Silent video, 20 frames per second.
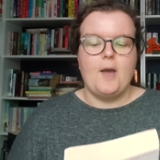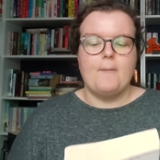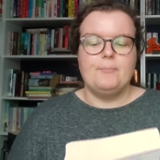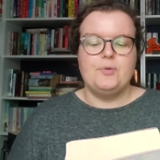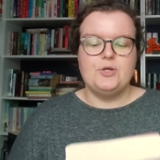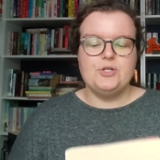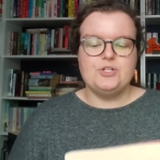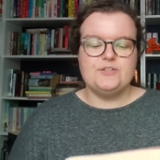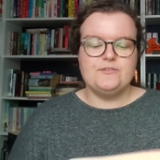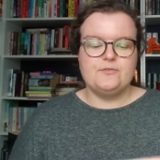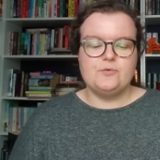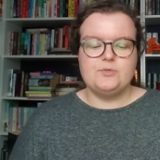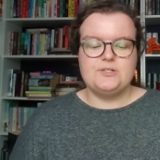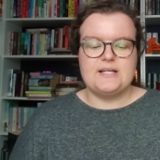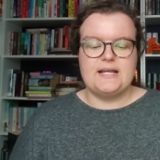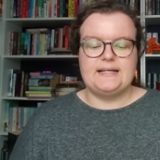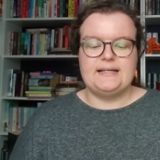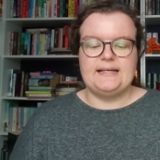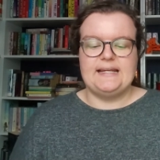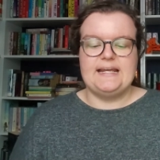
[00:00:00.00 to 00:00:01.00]
beautiful,
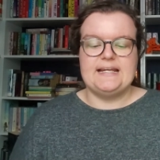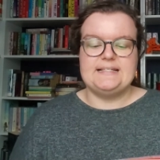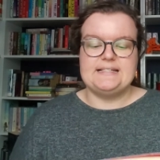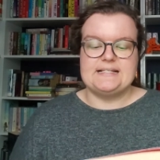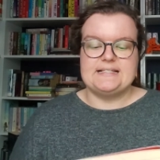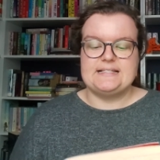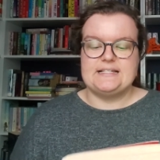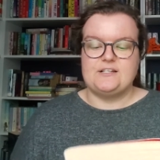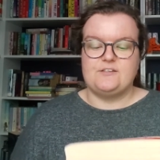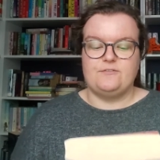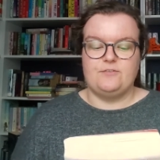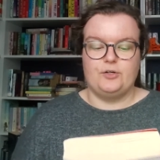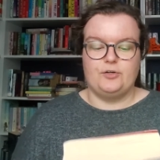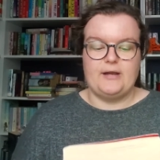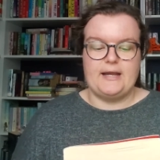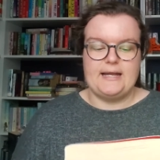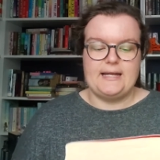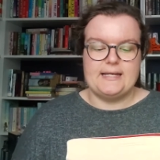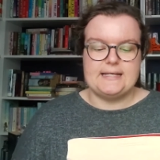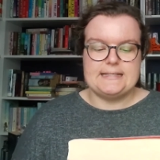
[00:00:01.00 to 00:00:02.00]
deadly, destined for
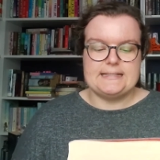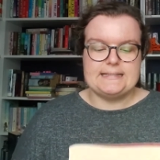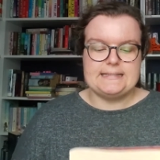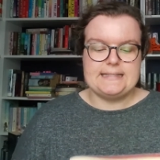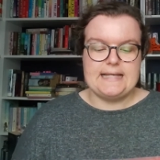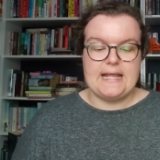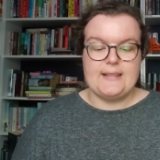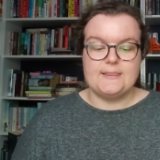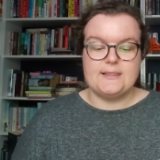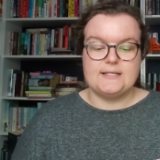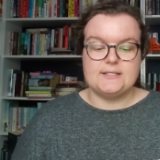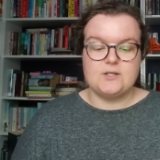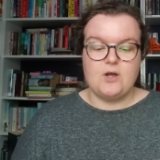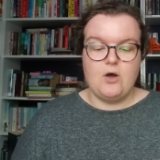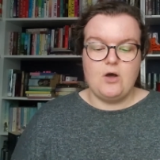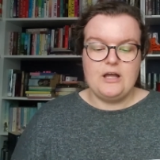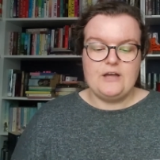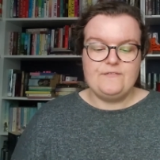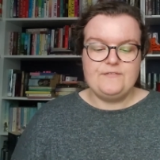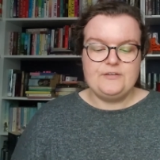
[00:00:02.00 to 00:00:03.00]
greatness. In the
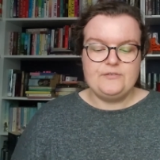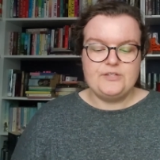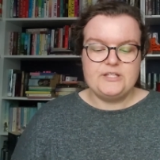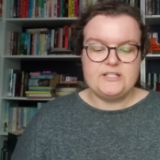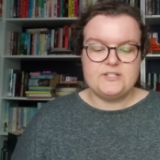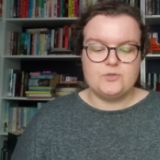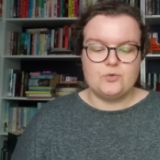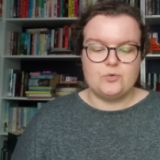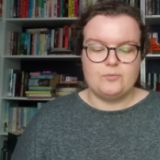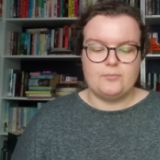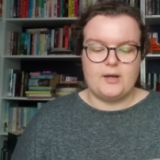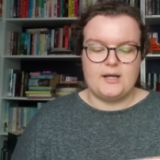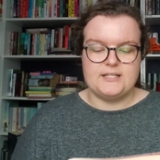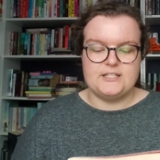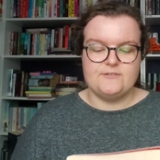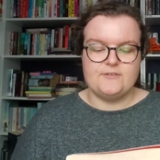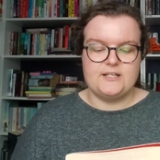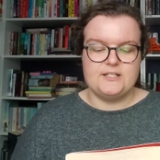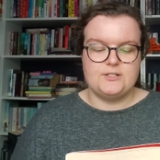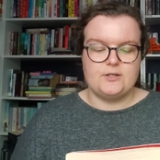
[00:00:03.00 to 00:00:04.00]
dark, filthy salt mines
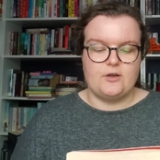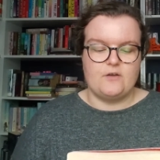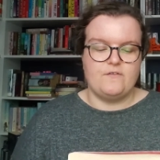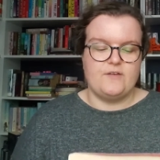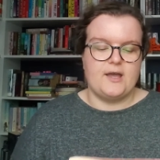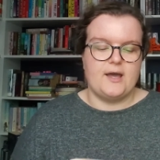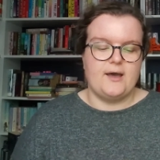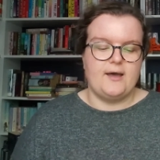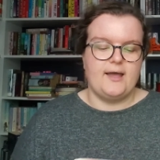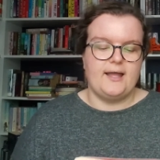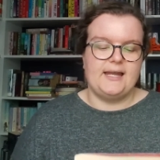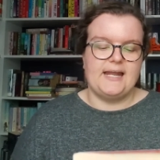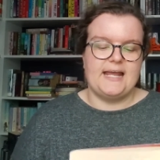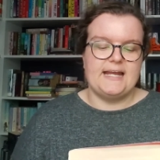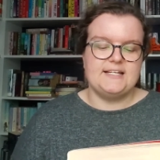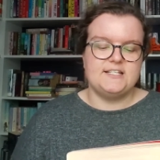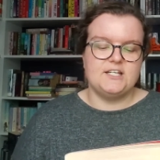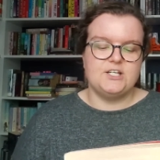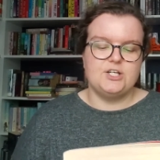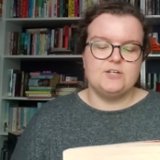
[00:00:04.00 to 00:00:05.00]
of Endovier, an
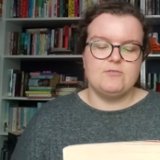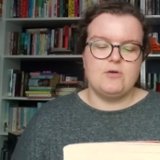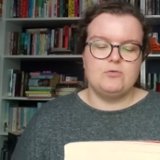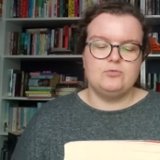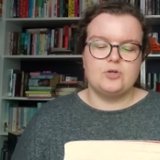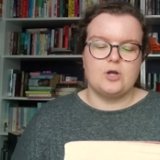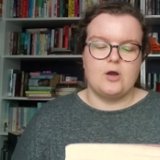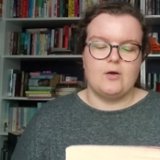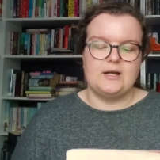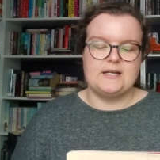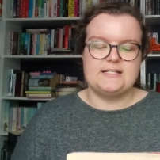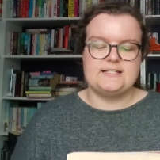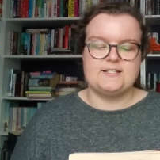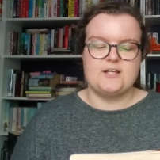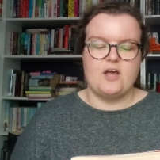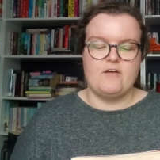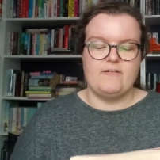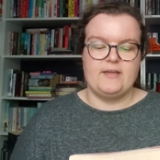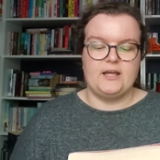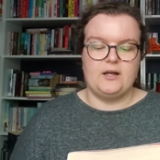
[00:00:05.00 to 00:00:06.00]
18-year-old girl is
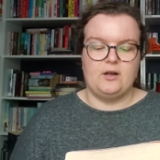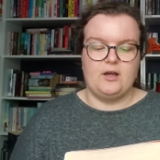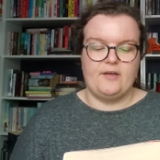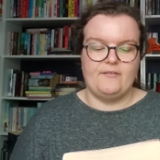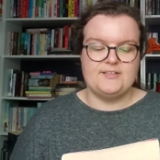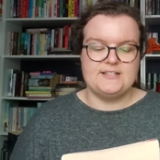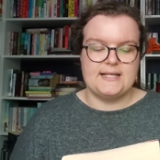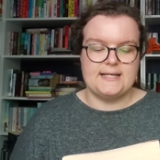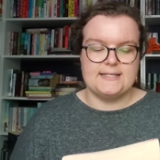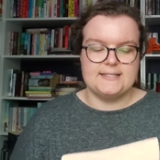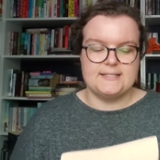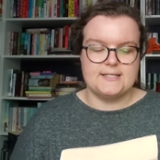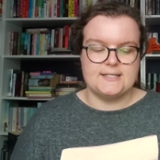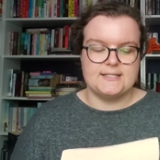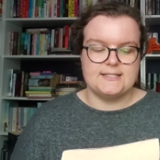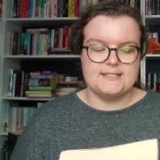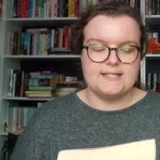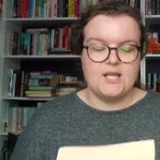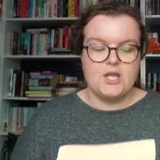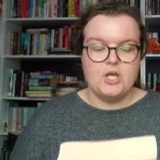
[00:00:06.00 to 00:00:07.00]
serving a life
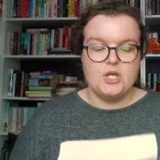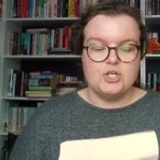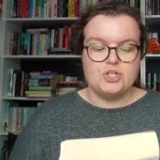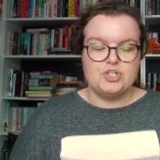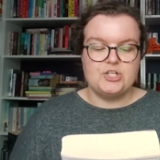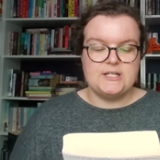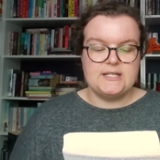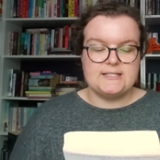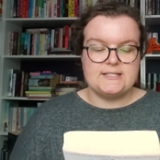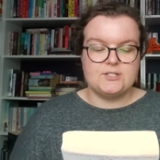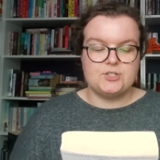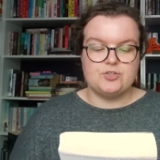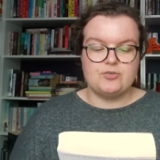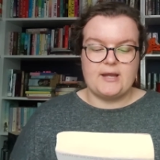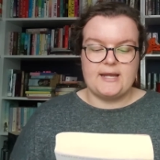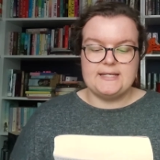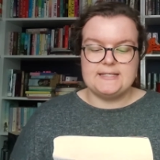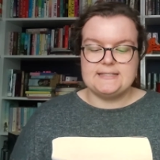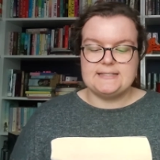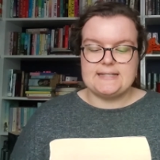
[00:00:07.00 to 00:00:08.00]
sentence. She is a
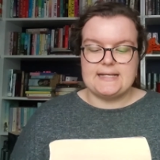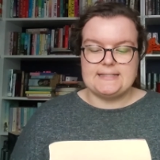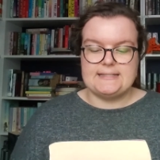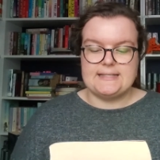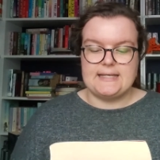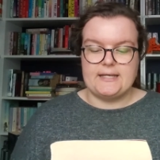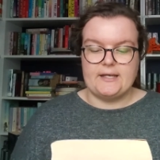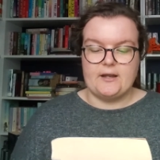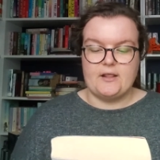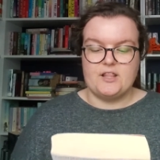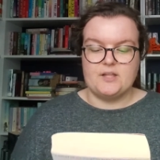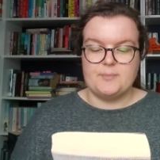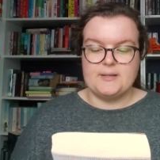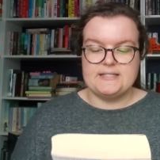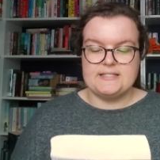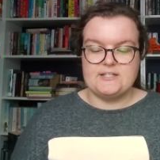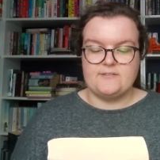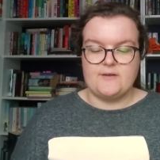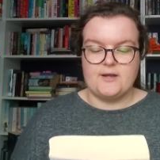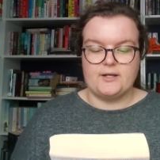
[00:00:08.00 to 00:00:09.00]
trained assassin, the
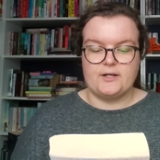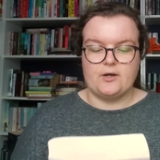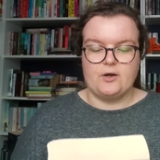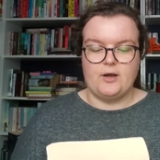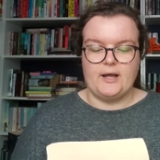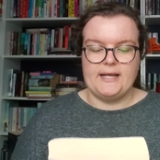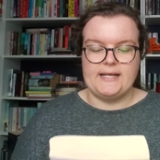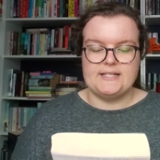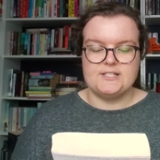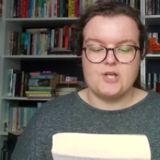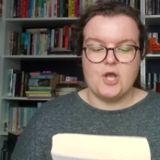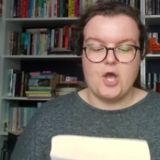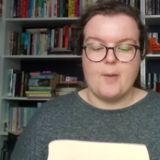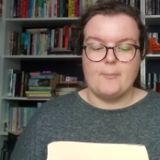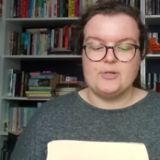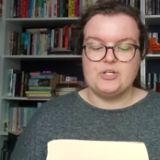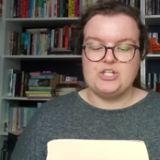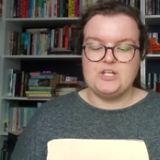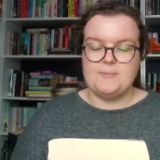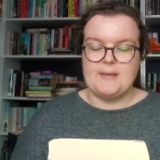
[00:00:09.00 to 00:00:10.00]
best of her kind,
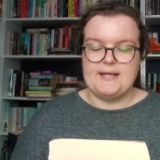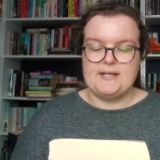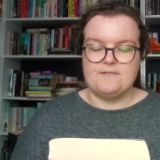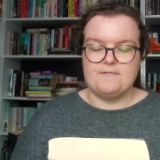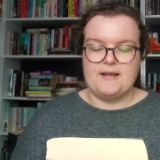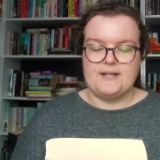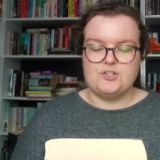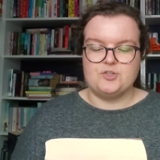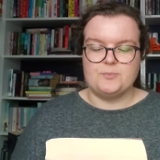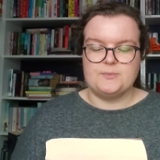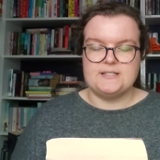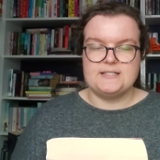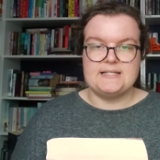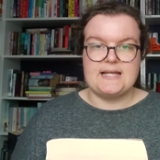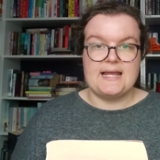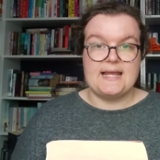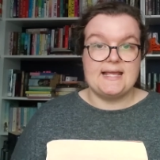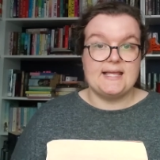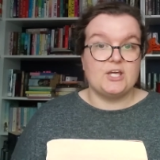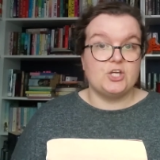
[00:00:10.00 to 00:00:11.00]
but she made a fatal
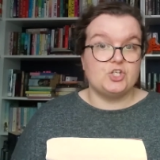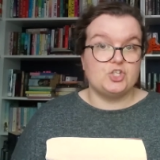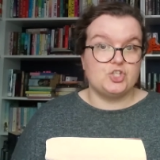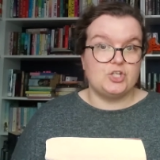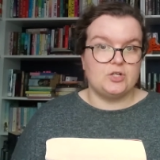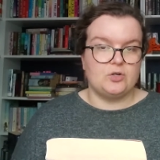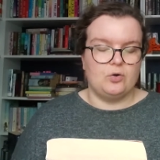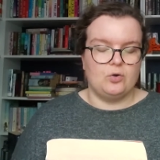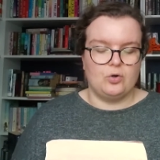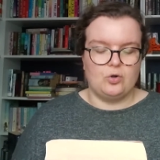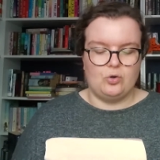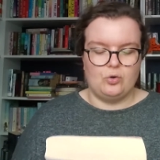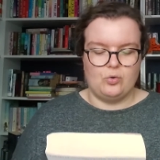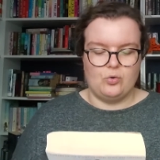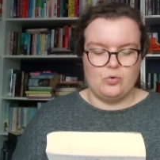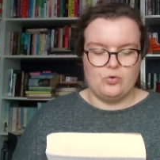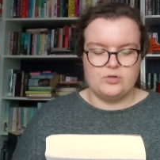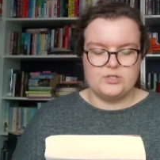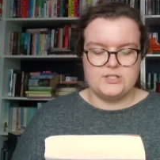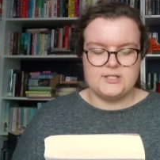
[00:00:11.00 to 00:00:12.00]
mistake she got
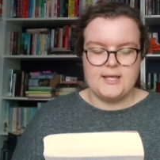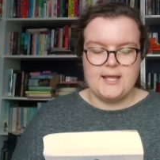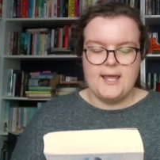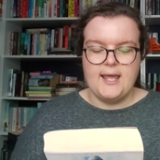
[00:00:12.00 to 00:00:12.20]
caught.